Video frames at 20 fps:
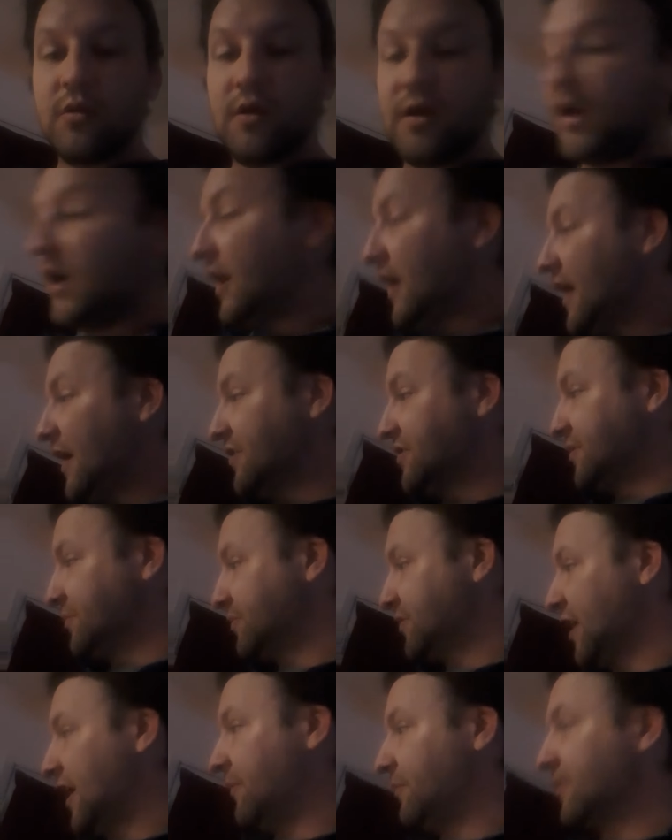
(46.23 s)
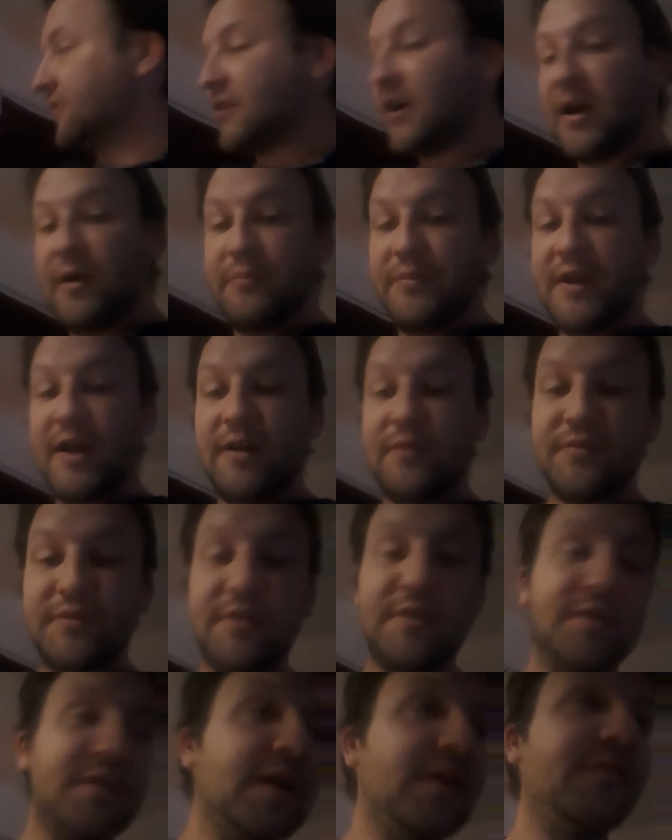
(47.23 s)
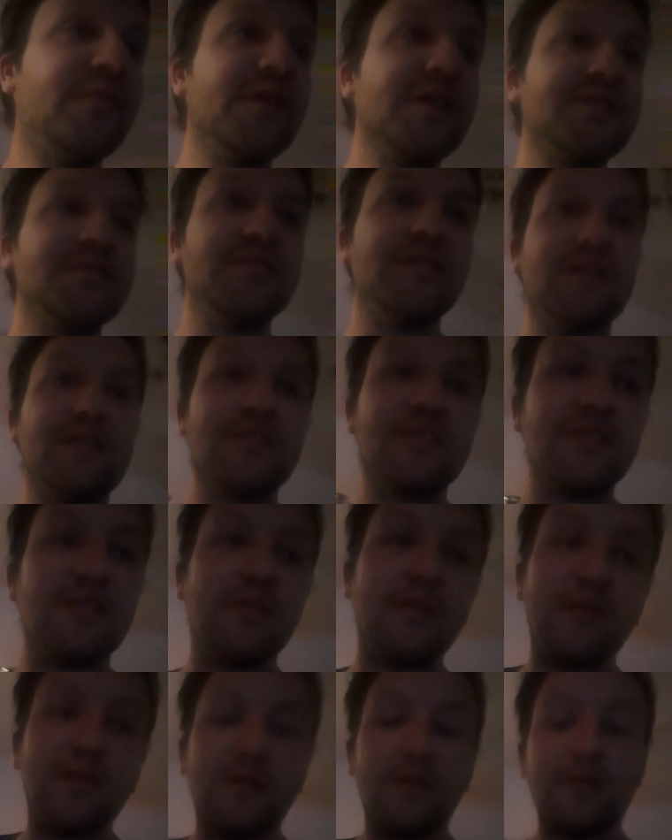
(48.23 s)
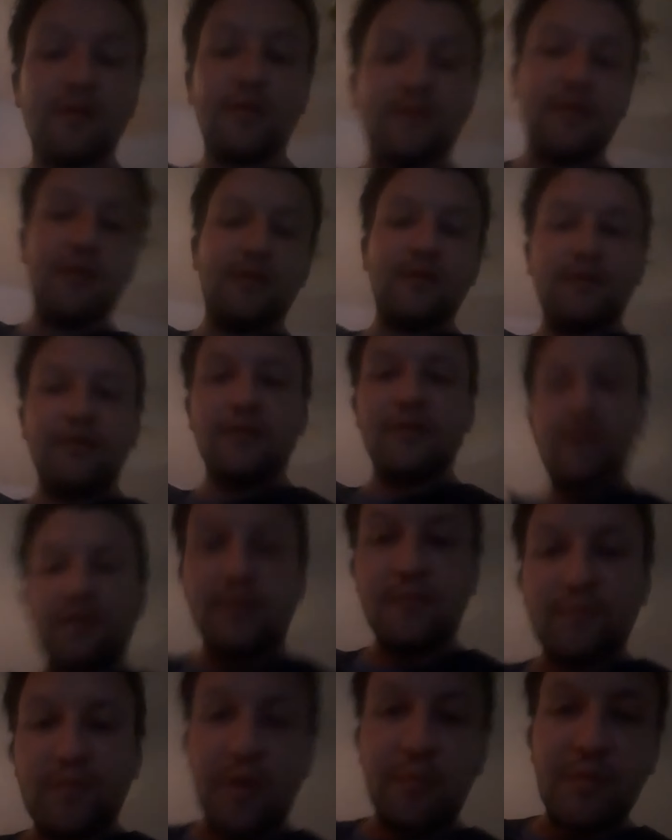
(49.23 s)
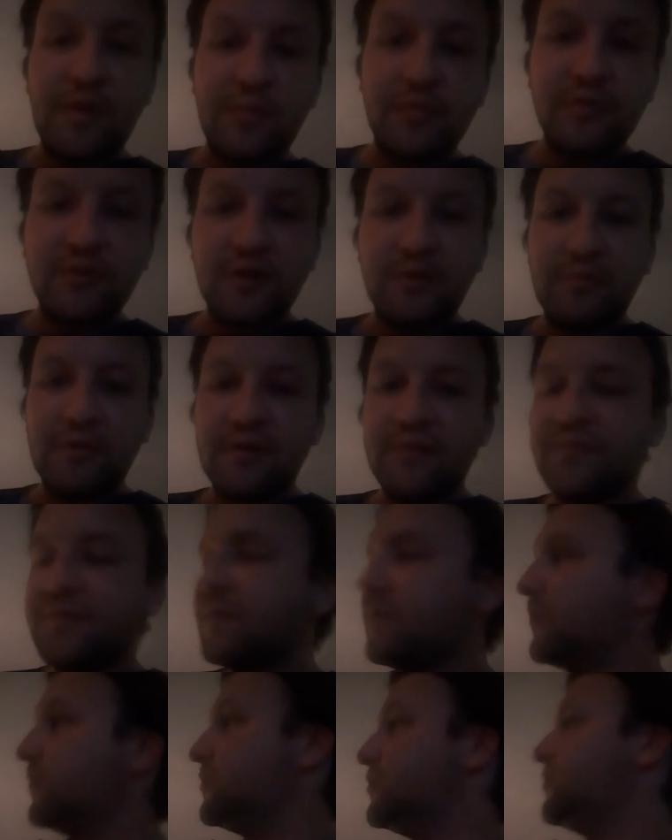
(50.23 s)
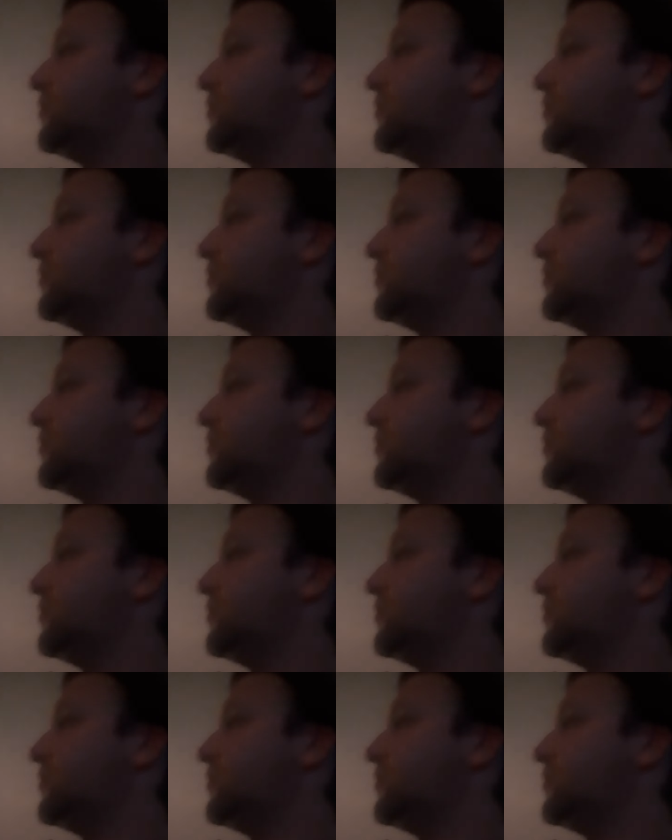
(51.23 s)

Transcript: I had some time to calm down since I fixed things and my memory on my phone